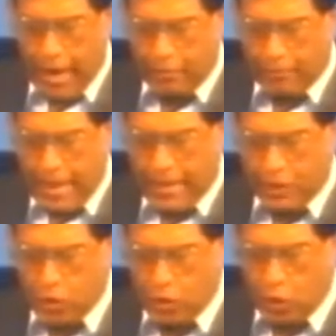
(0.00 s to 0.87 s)
out my
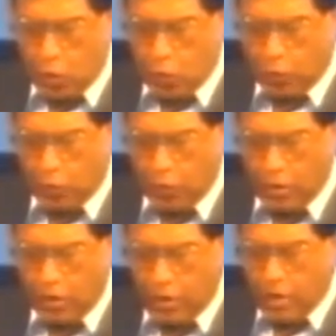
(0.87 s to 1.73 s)
soul
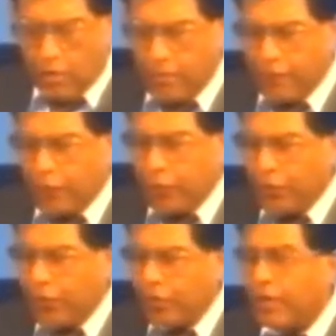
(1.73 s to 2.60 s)
before
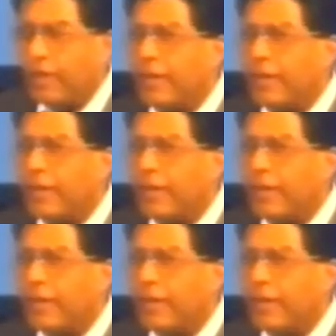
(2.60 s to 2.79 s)
the Lord."